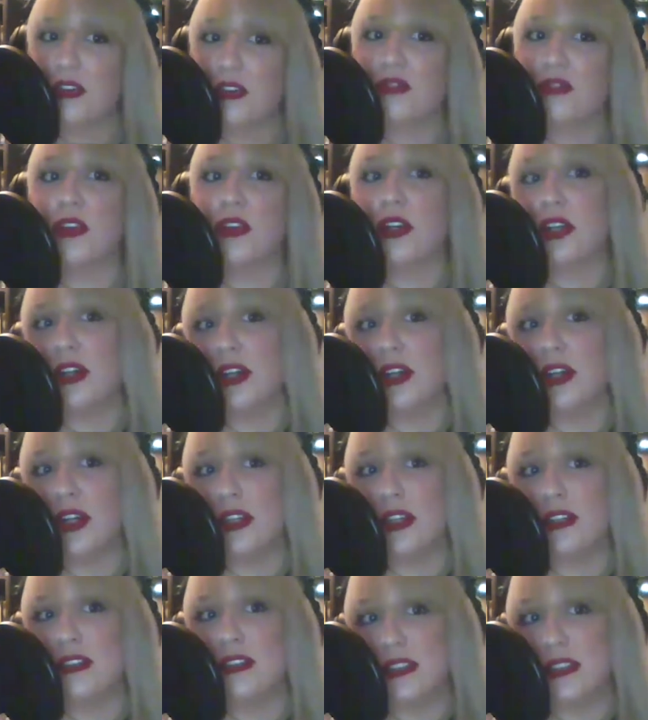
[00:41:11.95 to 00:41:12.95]
for
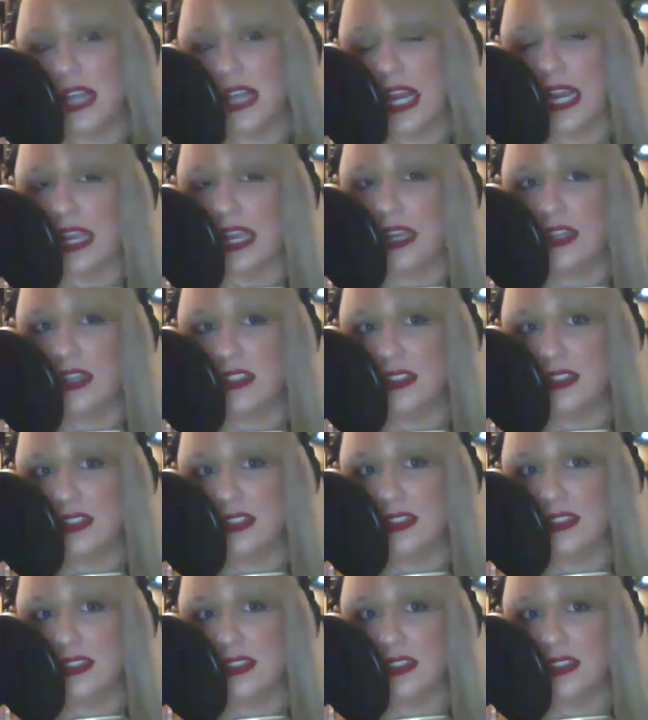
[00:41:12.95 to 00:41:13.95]

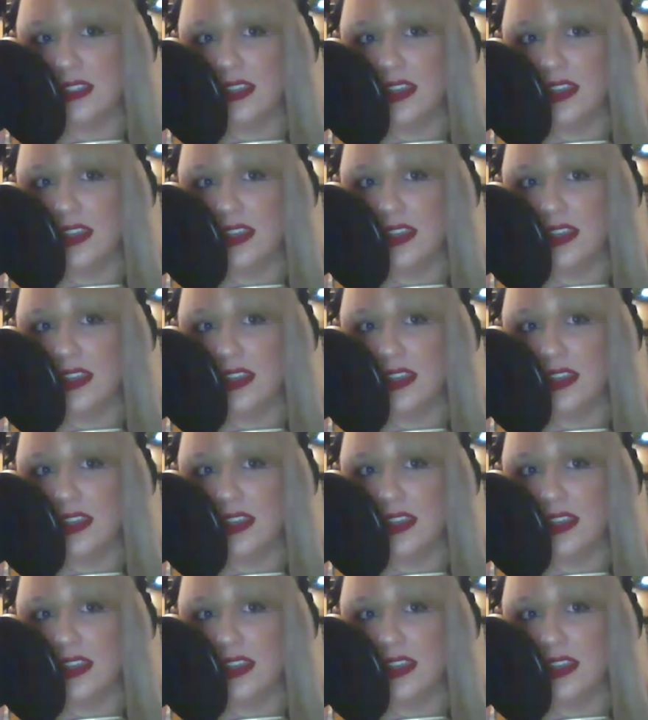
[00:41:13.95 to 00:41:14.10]
science